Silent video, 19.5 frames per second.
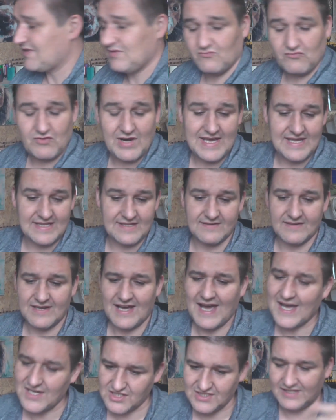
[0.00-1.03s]
Right,
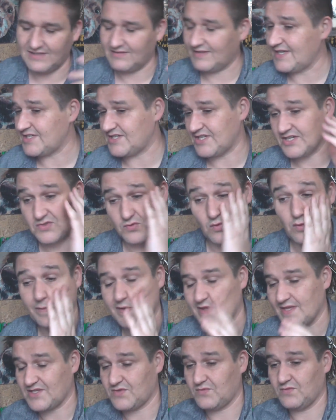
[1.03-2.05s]
actually, let's just
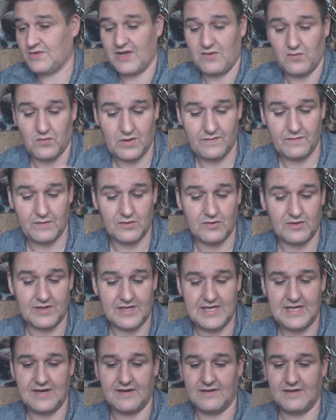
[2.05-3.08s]
open this. Now, what have we got
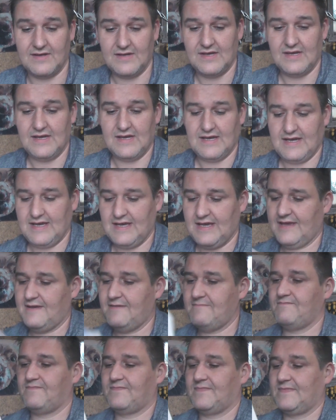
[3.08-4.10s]
here?
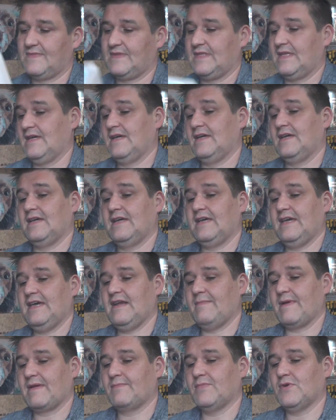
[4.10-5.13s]
You
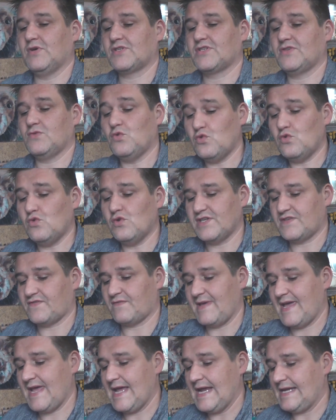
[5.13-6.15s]
had a big box. Oh, it's
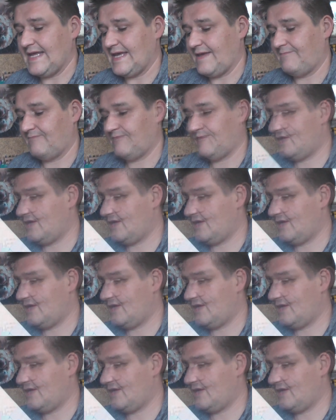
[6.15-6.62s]
from Eddie.